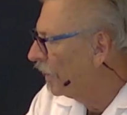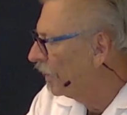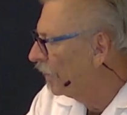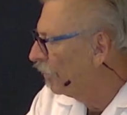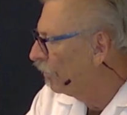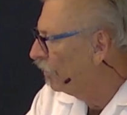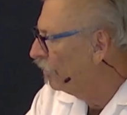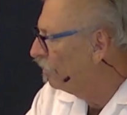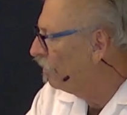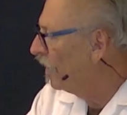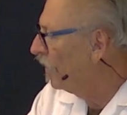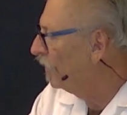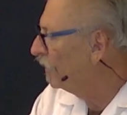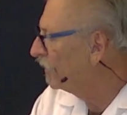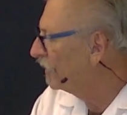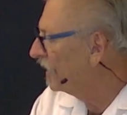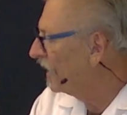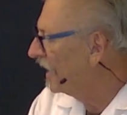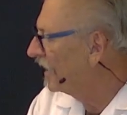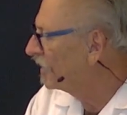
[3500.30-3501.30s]
Remember
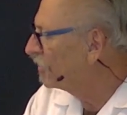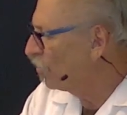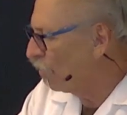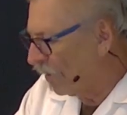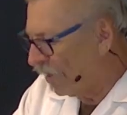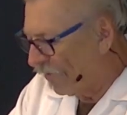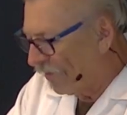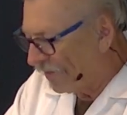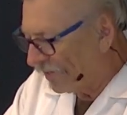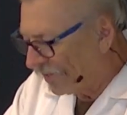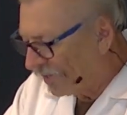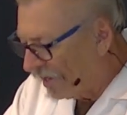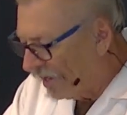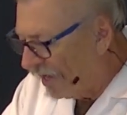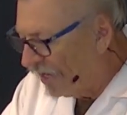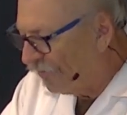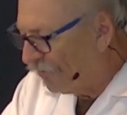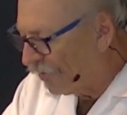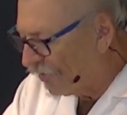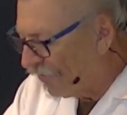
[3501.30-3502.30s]
tonight as well that
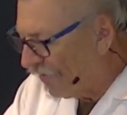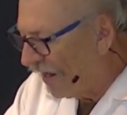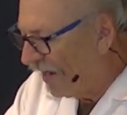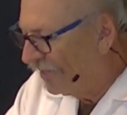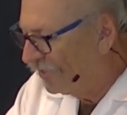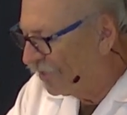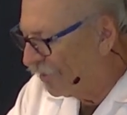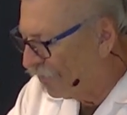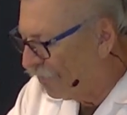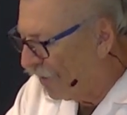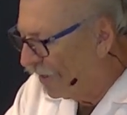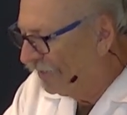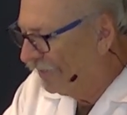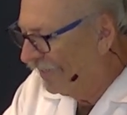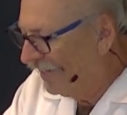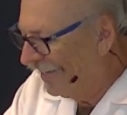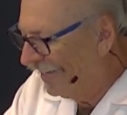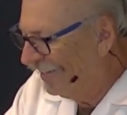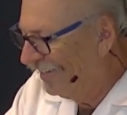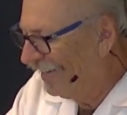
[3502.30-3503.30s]
God provides
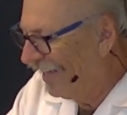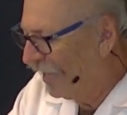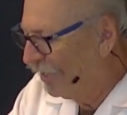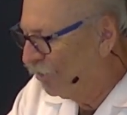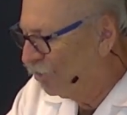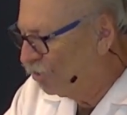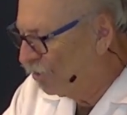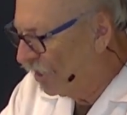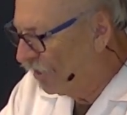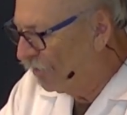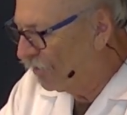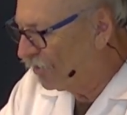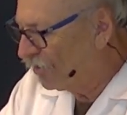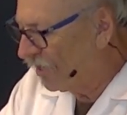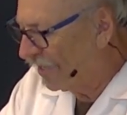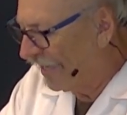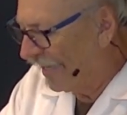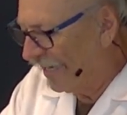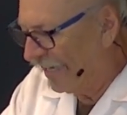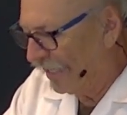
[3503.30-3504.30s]
abundantly and
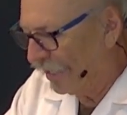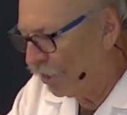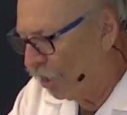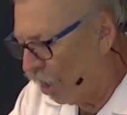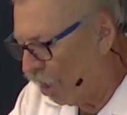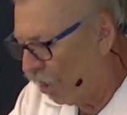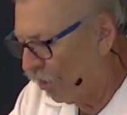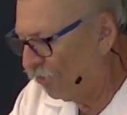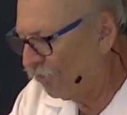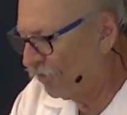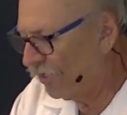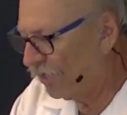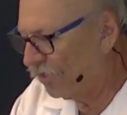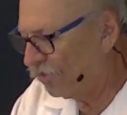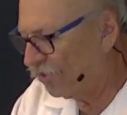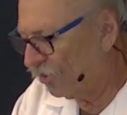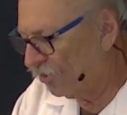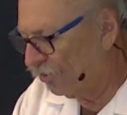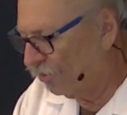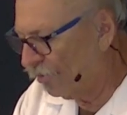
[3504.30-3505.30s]
generously, and He calls us
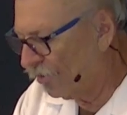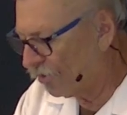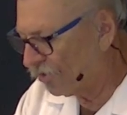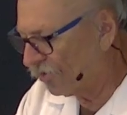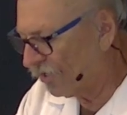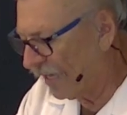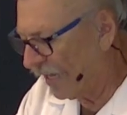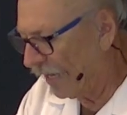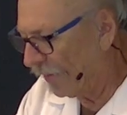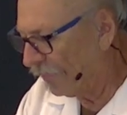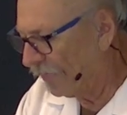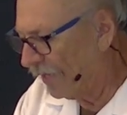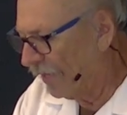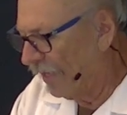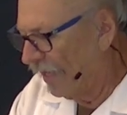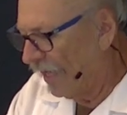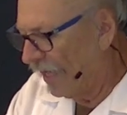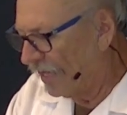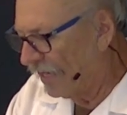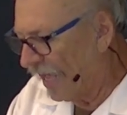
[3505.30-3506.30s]
to do the same.
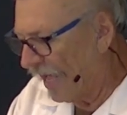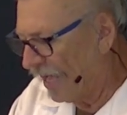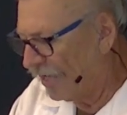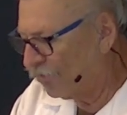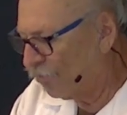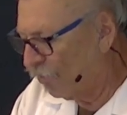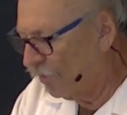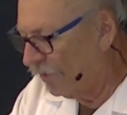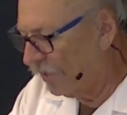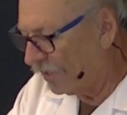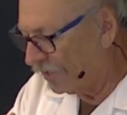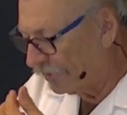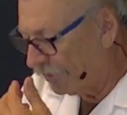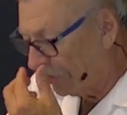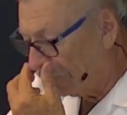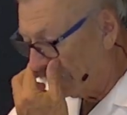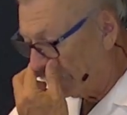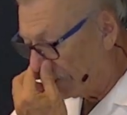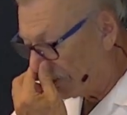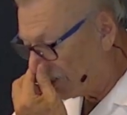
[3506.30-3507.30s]
And as we
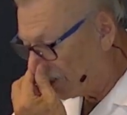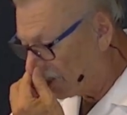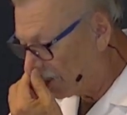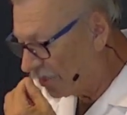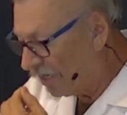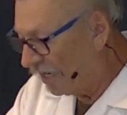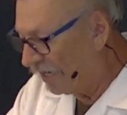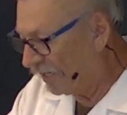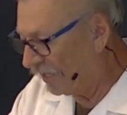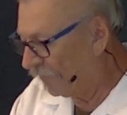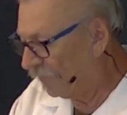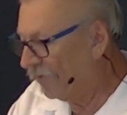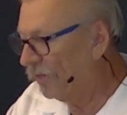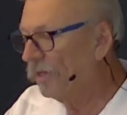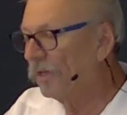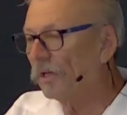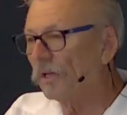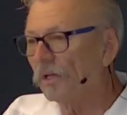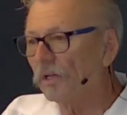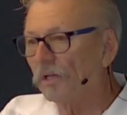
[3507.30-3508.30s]
continue to study
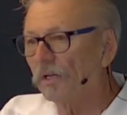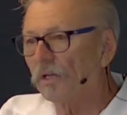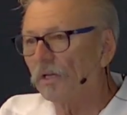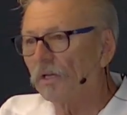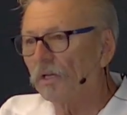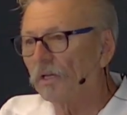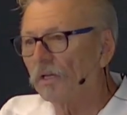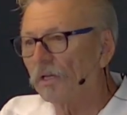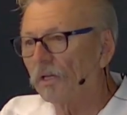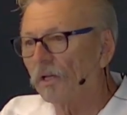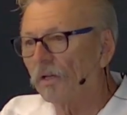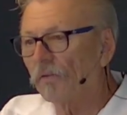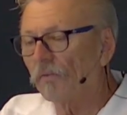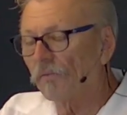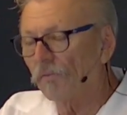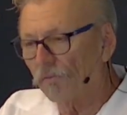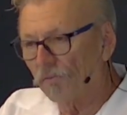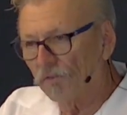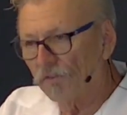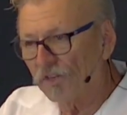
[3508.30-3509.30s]

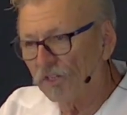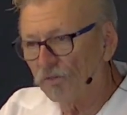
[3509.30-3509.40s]
this